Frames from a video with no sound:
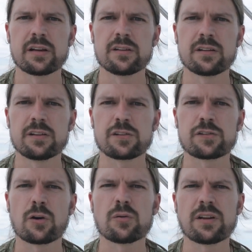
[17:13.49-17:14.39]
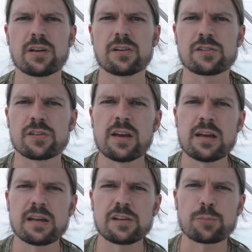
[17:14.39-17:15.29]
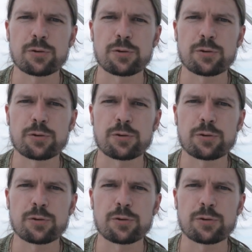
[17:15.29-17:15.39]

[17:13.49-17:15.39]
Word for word: And and soda is is